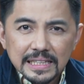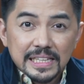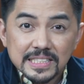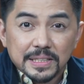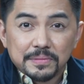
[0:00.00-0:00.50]

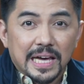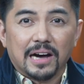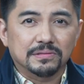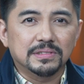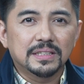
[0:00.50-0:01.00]
List them
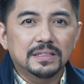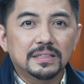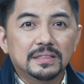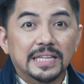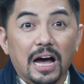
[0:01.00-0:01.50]
down.
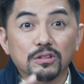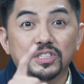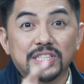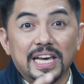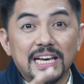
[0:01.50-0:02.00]
Now
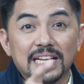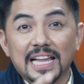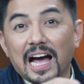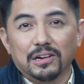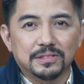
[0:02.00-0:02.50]
say
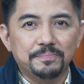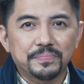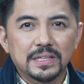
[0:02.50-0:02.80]
aloud,